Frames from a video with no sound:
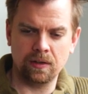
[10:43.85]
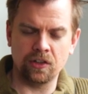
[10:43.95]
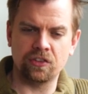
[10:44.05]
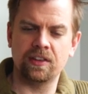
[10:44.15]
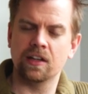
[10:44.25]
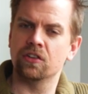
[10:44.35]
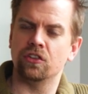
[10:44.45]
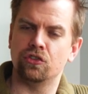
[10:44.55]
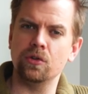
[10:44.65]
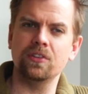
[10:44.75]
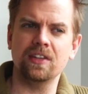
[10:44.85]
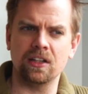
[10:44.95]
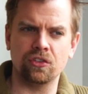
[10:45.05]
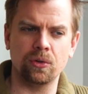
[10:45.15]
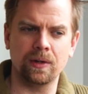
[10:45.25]
a
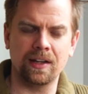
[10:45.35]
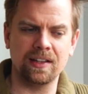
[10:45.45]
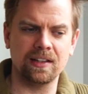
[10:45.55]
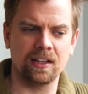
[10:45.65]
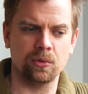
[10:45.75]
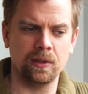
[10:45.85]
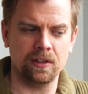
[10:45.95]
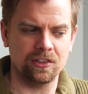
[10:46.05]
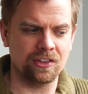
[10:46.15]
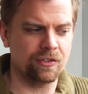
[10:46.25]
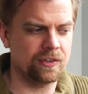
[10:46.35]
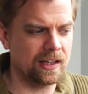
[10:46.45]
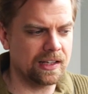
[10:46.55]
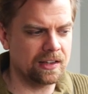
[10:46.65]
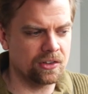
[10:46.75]
juiciness to it. I think that's what it is. So I
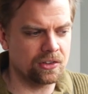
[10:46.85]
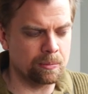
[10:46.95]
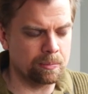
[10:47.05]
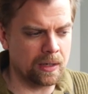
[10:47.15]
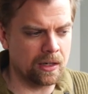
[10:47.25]
feel like there's a